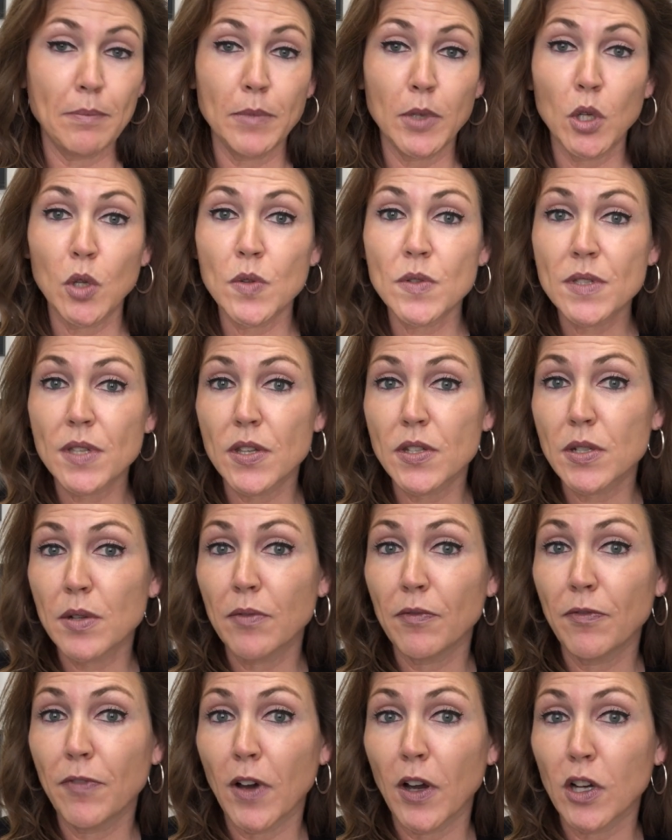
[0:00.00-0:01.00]
immune
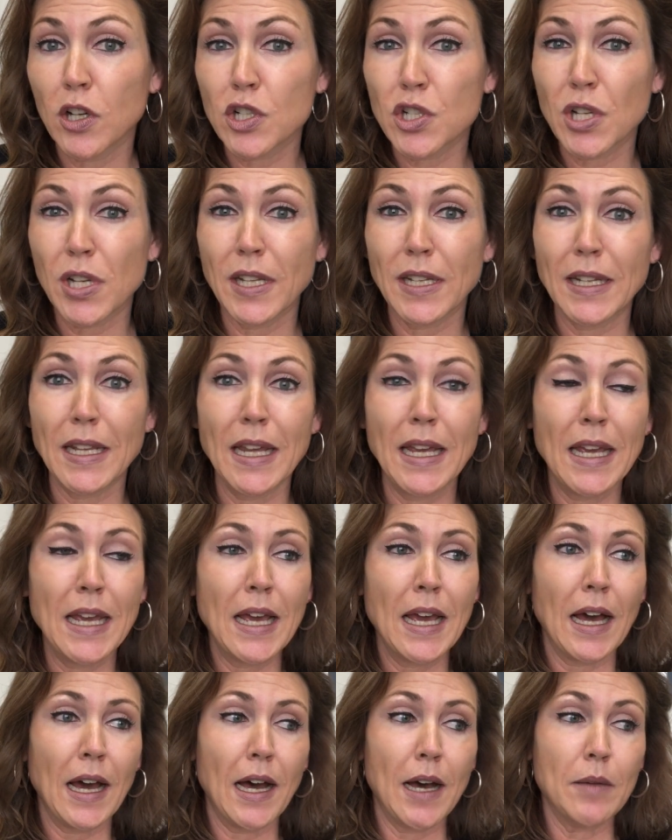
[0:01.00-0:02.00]
system function,
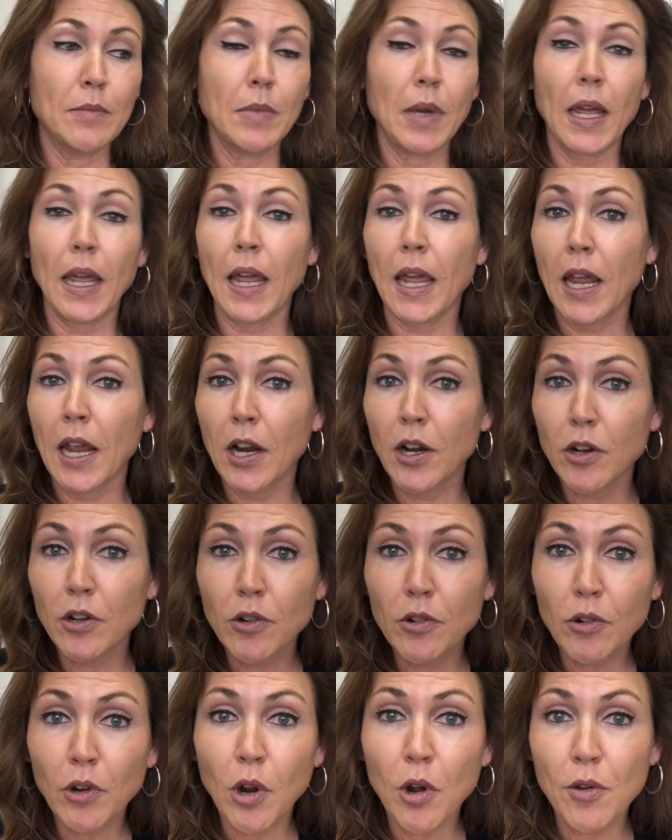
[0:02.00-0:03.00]
hair
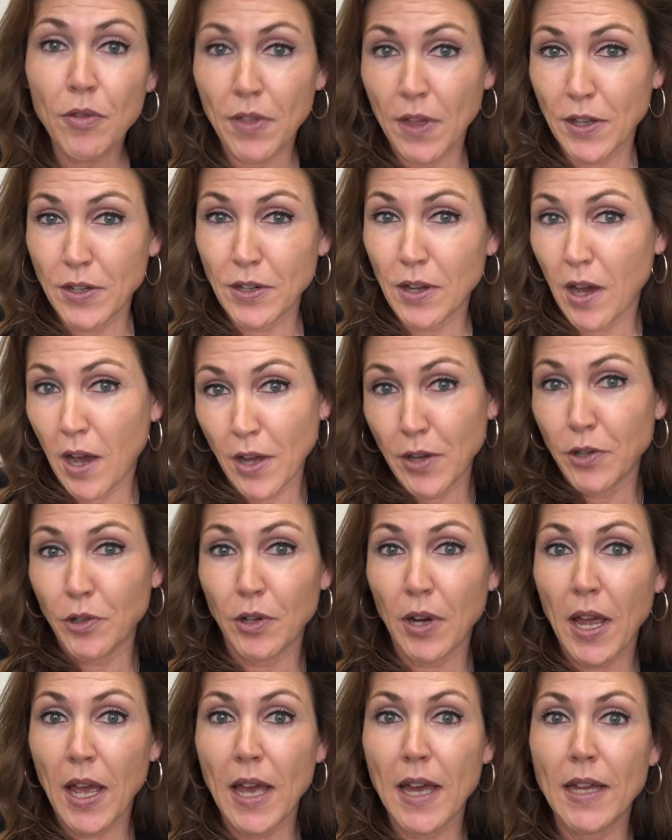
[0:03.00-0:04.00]
growth on
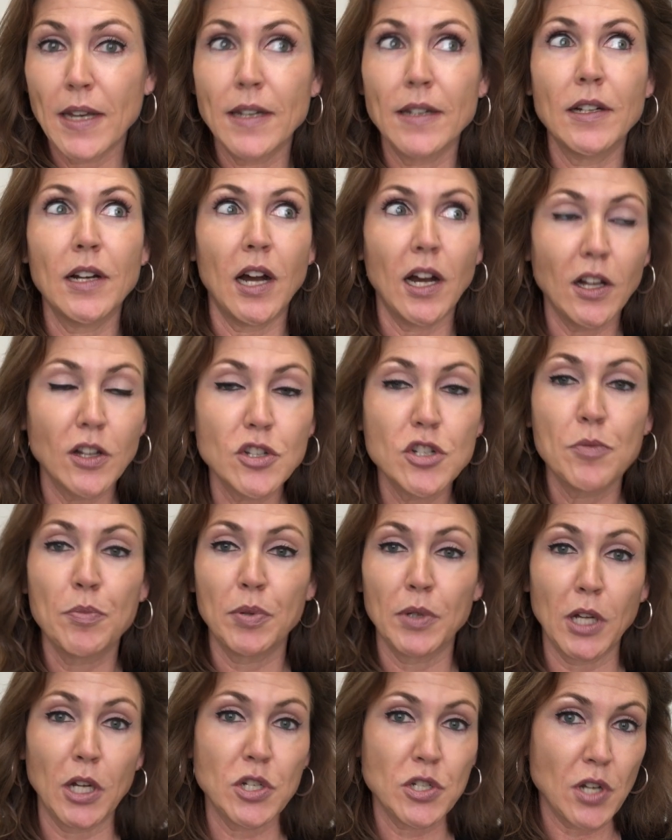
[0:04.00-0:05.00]
your head, collagen
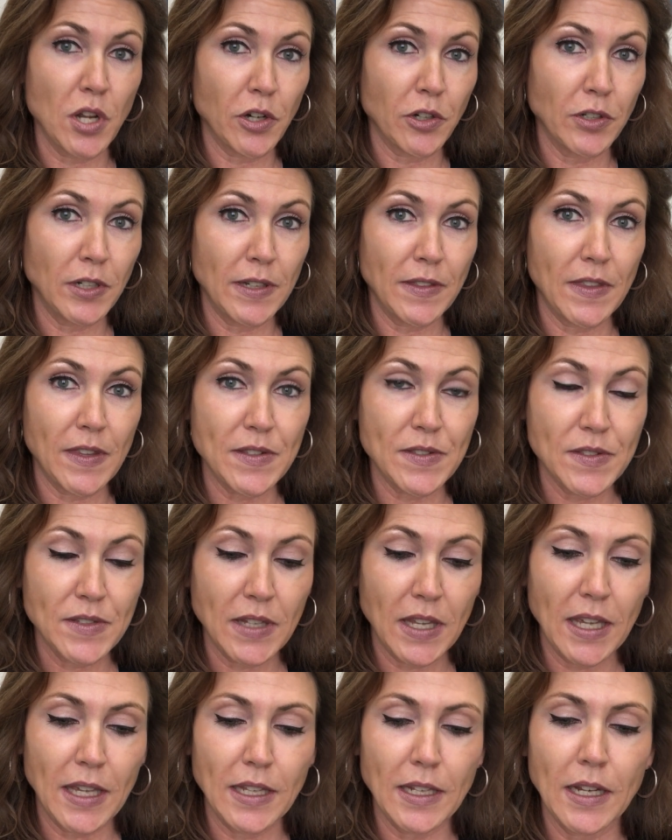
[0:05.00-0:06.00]
production underneath the
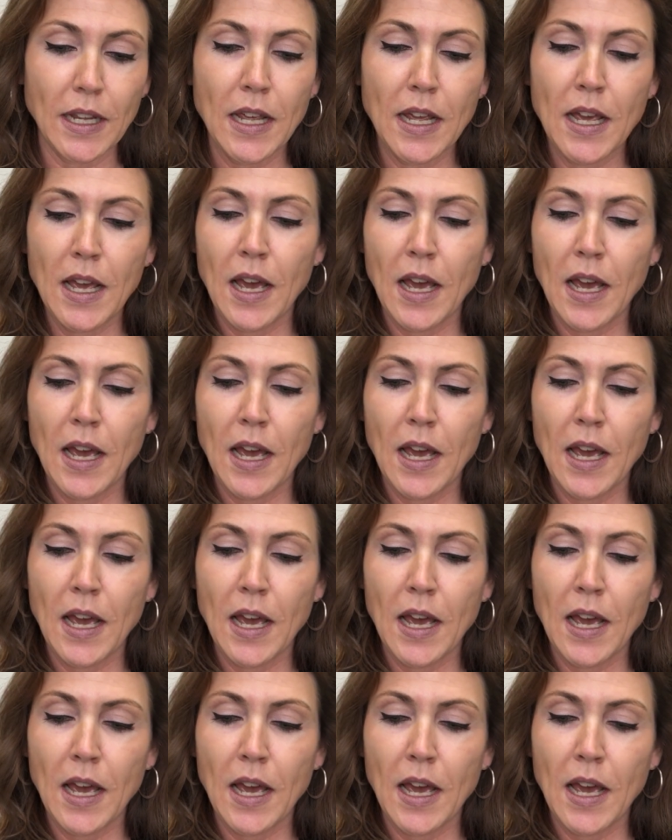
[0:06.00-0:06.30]
skin.